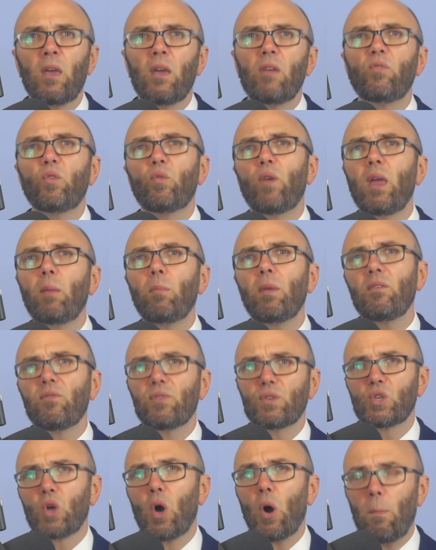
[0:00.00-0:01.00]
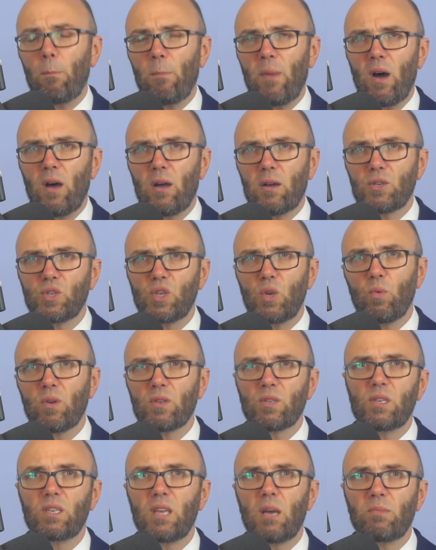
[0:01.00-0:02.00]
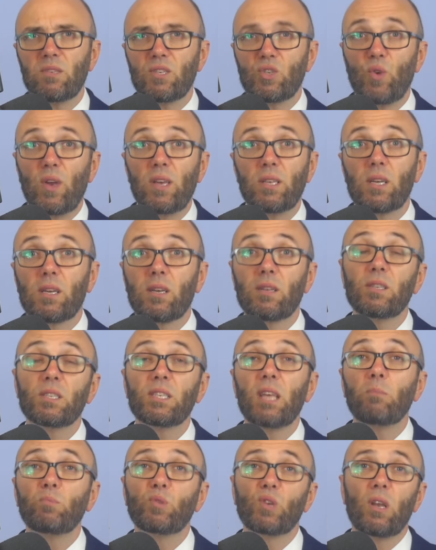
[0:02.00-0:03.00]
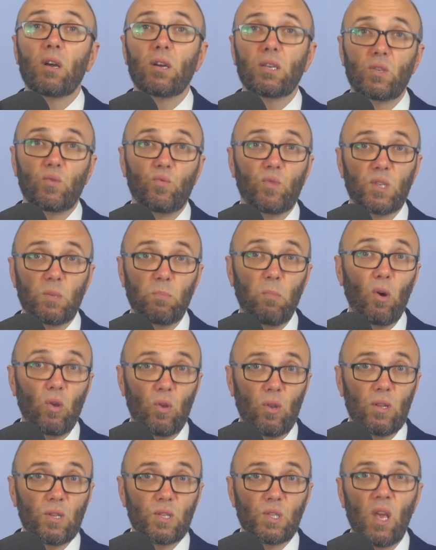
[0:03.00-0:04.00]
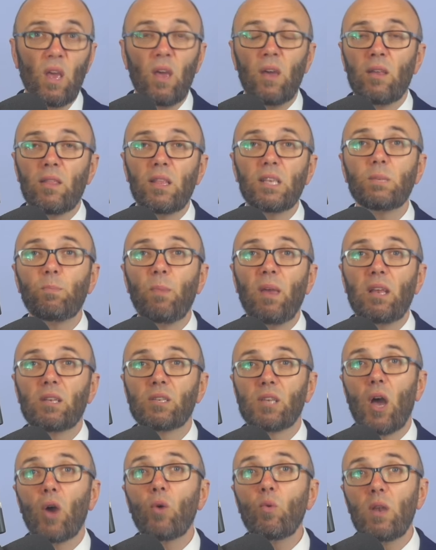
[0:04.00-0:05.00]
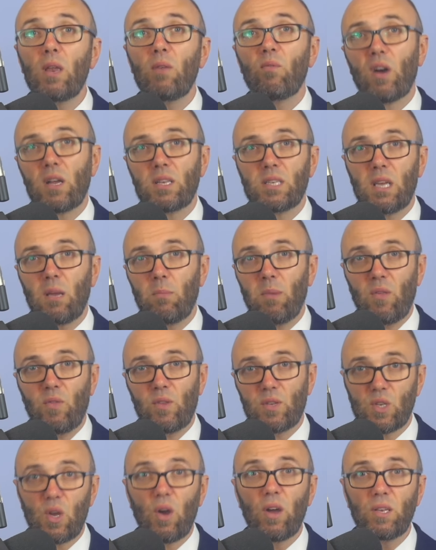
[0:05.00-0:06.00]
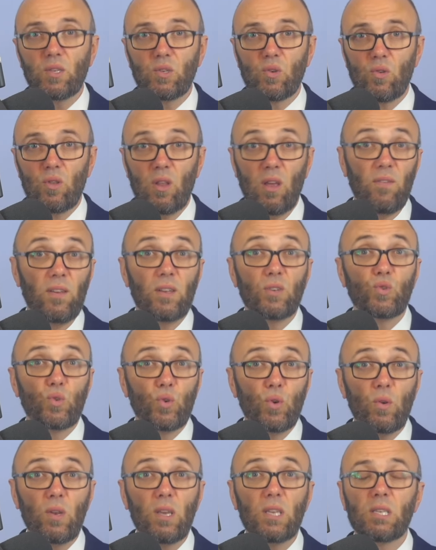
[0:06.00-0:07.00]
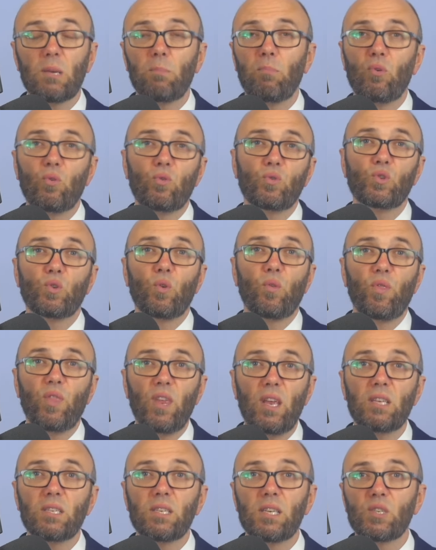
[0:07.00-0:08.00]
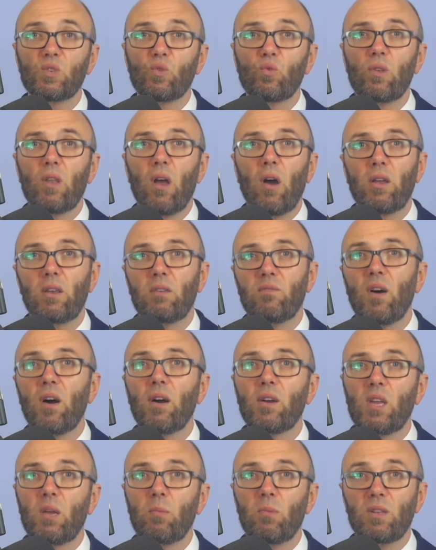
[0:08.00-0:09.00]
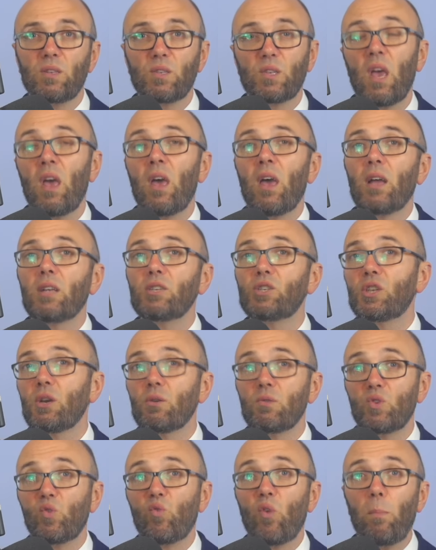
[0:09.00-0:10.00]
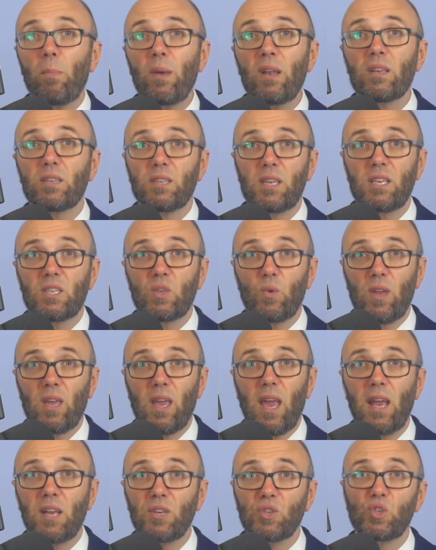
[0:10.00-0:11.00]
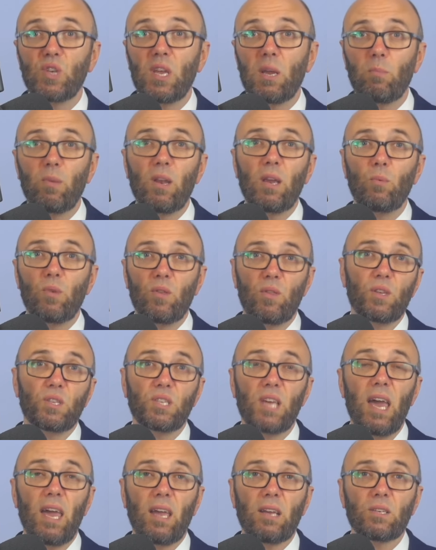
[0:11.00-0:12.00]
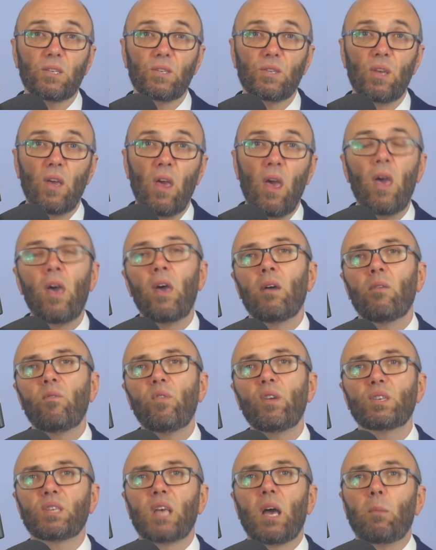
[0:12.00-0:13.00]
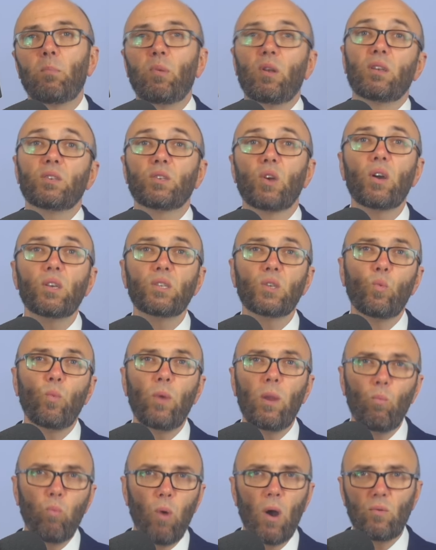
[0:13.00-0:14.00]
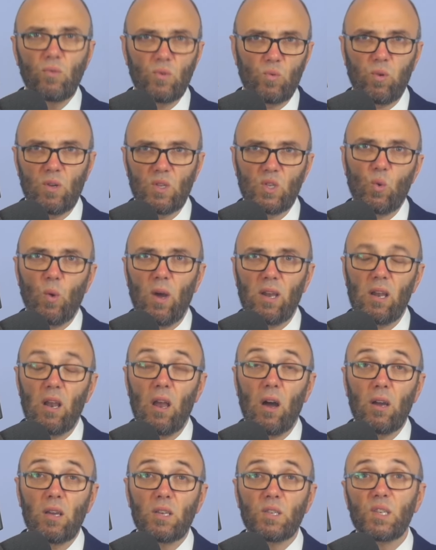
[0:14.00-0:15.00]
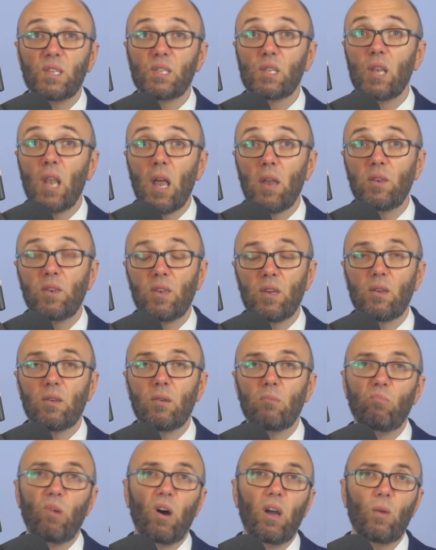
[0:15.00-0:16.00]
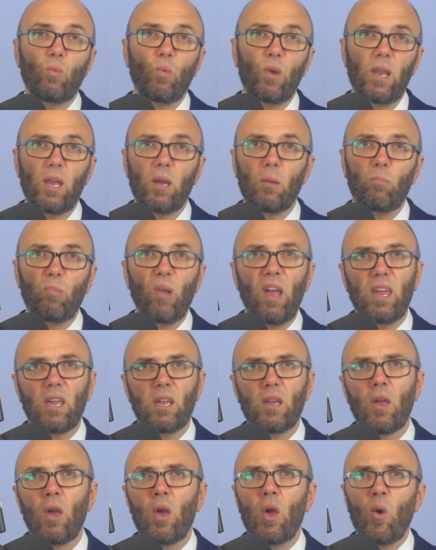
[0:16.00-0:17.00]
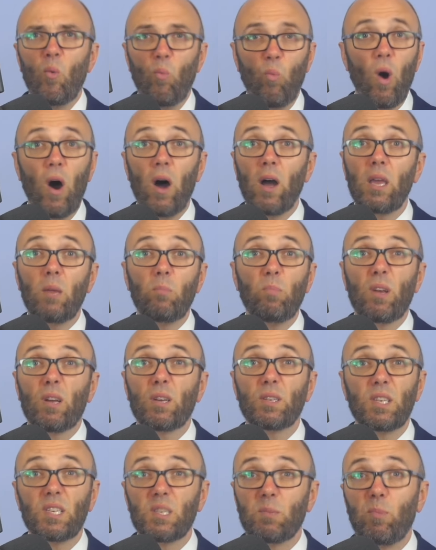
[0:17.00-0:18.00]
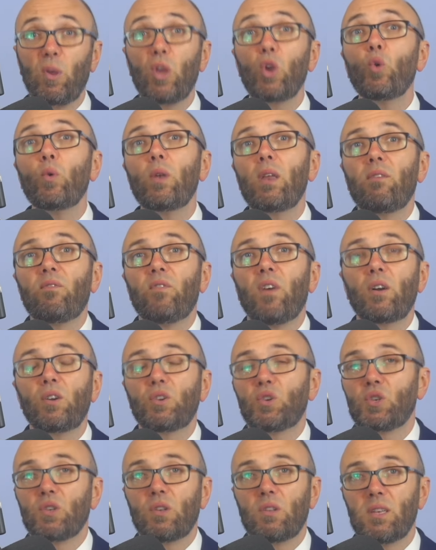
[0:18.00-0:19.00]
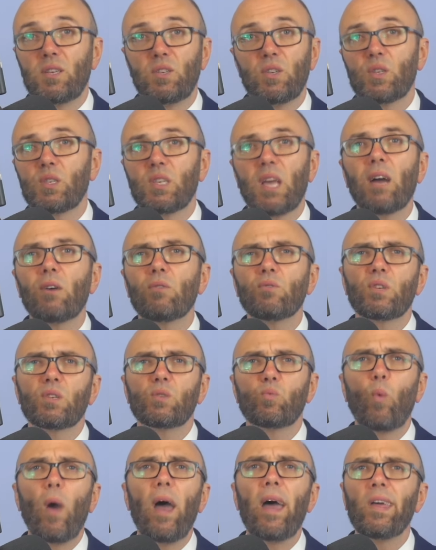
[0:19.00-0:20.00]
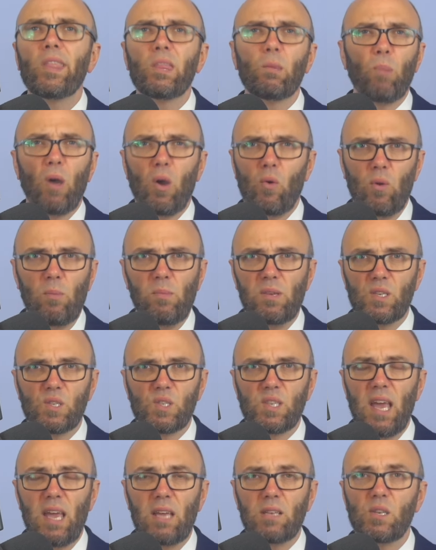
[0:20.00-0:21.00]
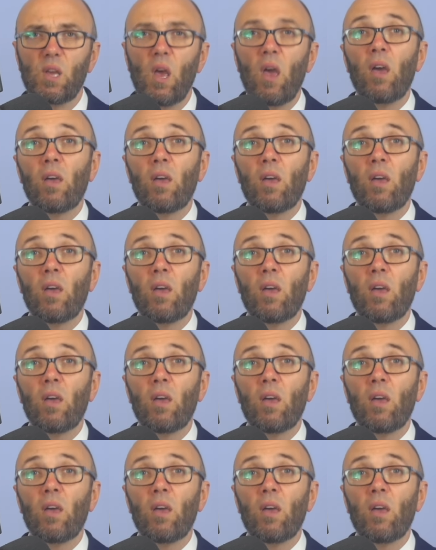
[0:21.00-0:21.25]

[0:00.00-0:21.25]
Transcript: If you're aiming for top marks, you want to demonstrate a conceptualised response. This means only writing about the title if it truly supports your thesis or line of argument and shows your ability to engage deeply with the text. For example, a title we won't want to analyse is London by William Blake. Why? Because it's purely functional. It just tells us where the poem is set.